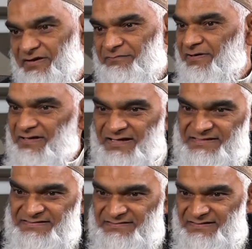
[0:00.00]
not
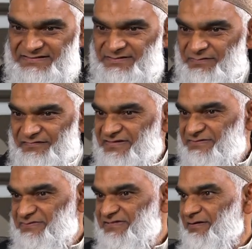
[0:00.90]
realizing that some of
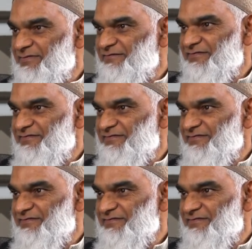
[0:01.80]
this was coming